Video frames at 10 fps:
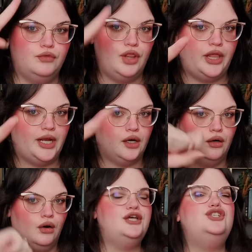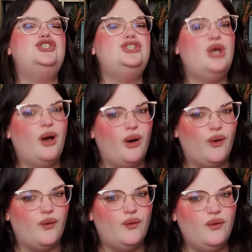there.
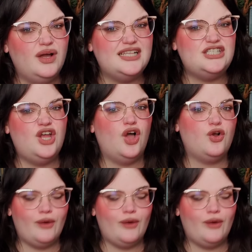So it's not